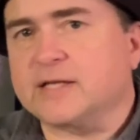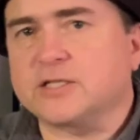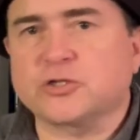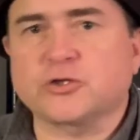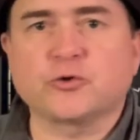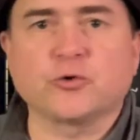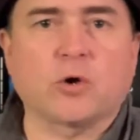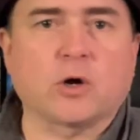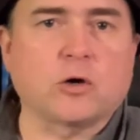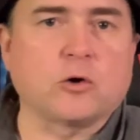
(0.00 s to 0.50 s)

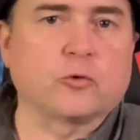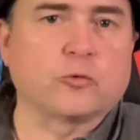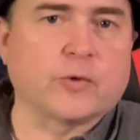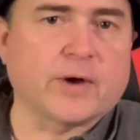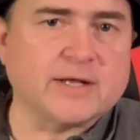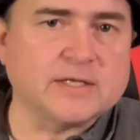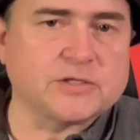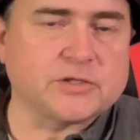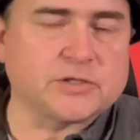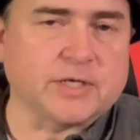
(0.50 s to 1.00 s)
Struggle
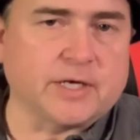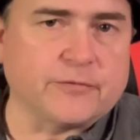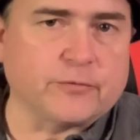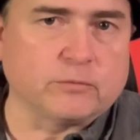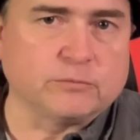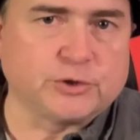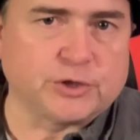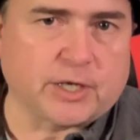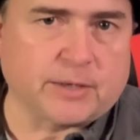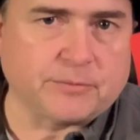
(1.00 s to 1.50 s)
Red Sea
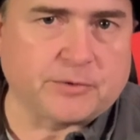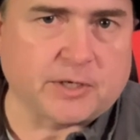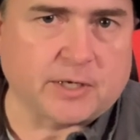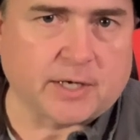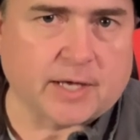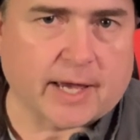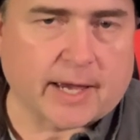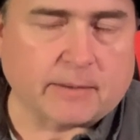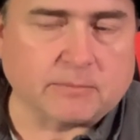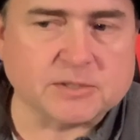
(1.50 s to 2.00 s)
from GMT
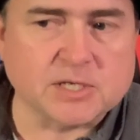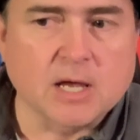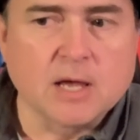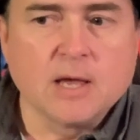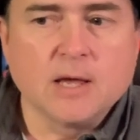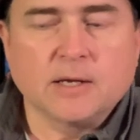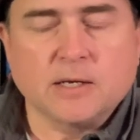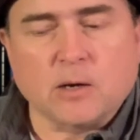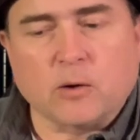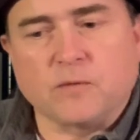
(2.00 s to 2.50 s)
Games.
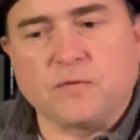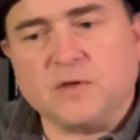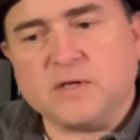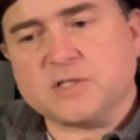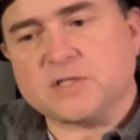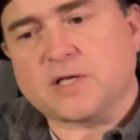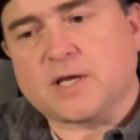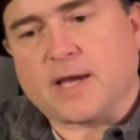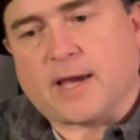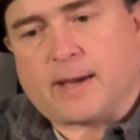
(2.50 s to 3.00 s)
Now in
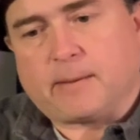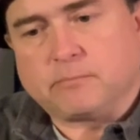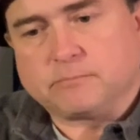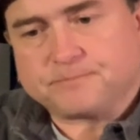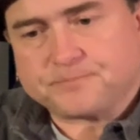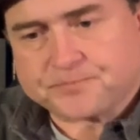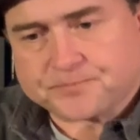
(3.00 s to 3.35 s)
this game,